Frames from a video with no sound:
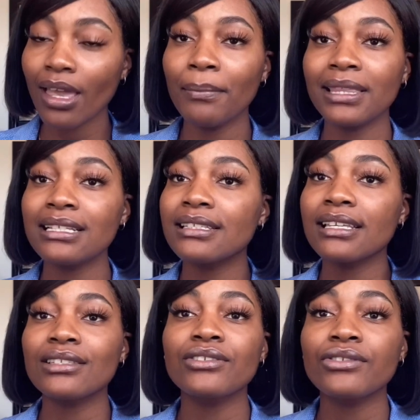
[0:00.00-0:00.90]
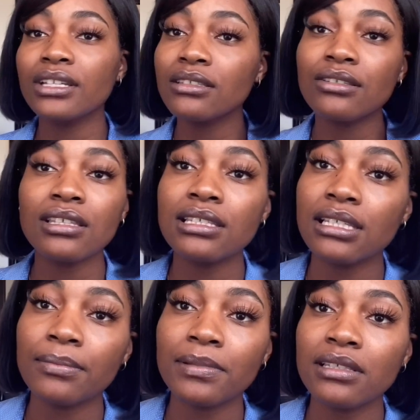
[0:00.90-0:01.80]
But let's get straight into the
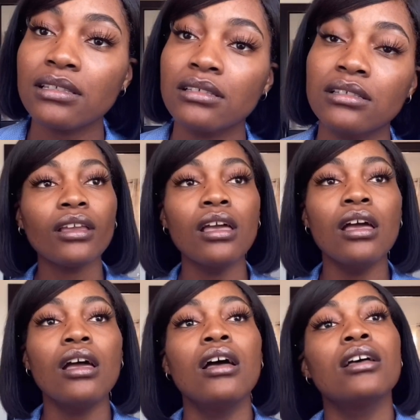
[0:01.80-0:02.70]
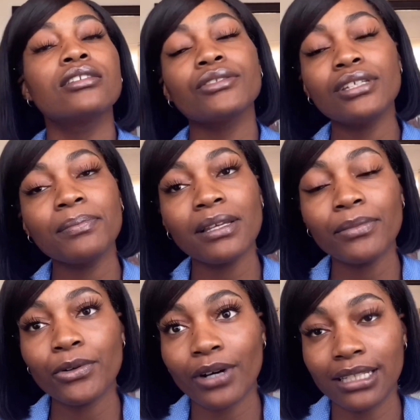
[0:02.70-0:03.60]
tips. So tip
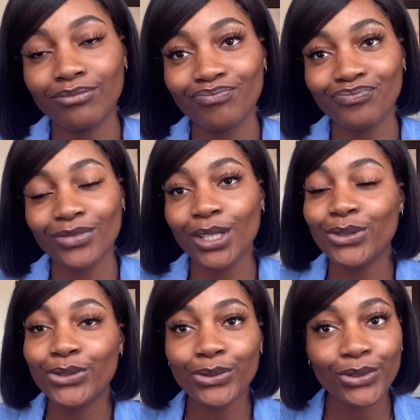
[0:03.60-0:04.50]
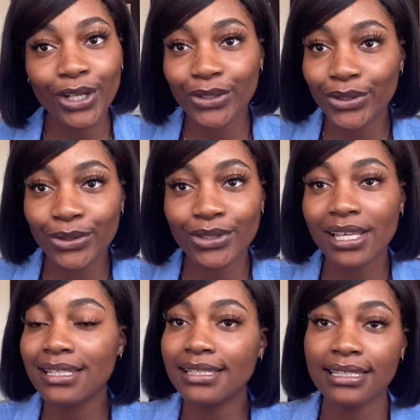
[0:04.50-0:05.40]
number 1, do not use
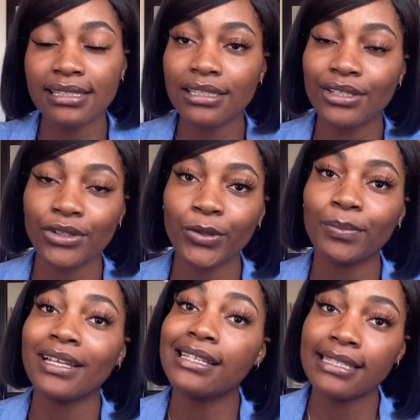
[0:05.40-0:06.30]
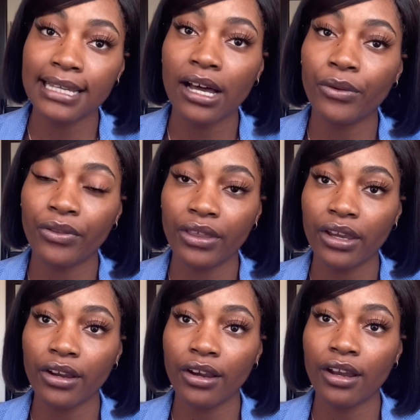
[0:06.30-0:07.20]
scented soap down
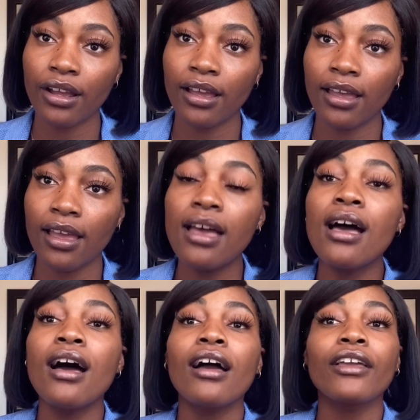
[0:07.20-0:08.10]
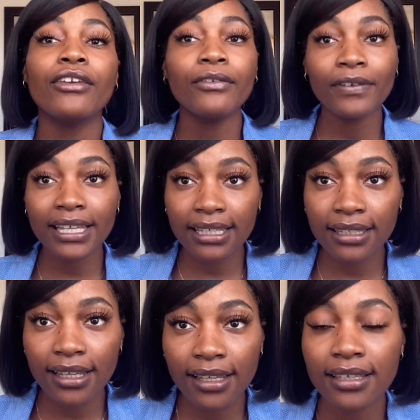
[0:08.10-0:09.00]
there. Your
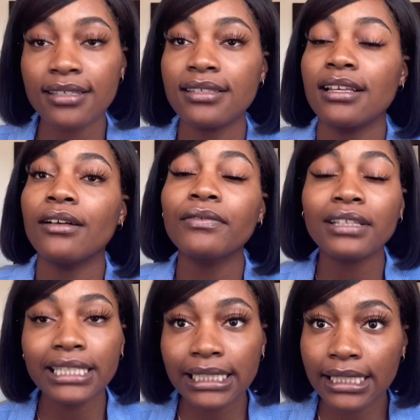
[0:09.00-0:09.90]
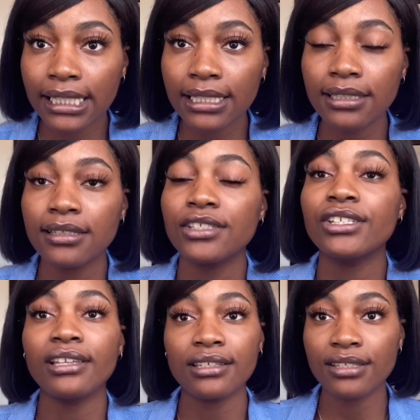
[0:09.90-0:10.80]
vagina is self-cleaning, she
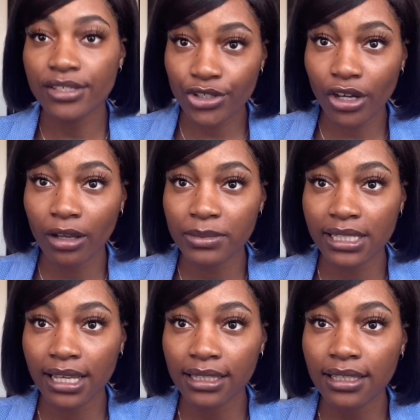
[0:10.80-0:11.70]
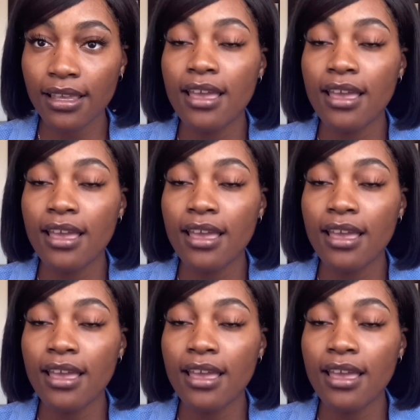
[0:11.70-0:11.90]
gets the job done,